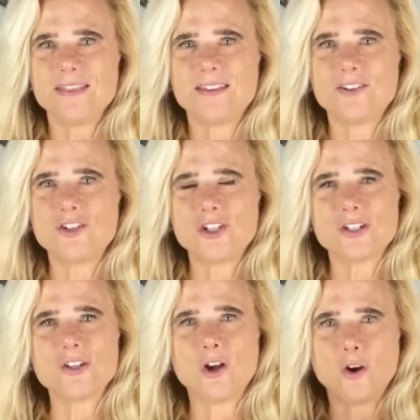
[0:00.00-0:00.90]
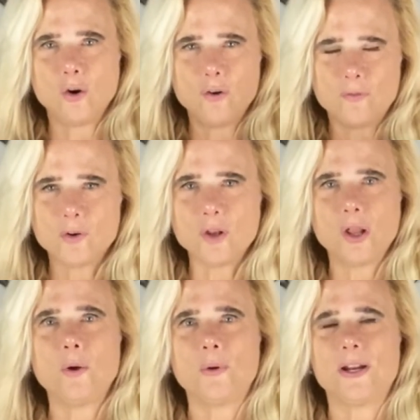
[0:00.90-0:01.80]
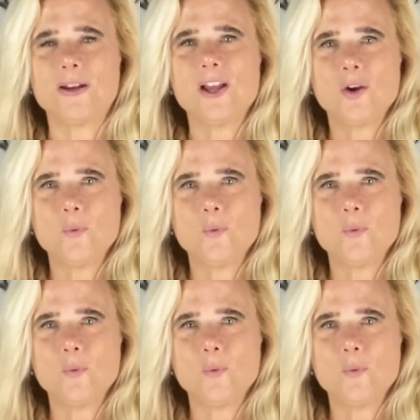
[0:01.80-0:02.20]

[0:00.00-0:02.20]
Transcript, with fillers: they're just overloaded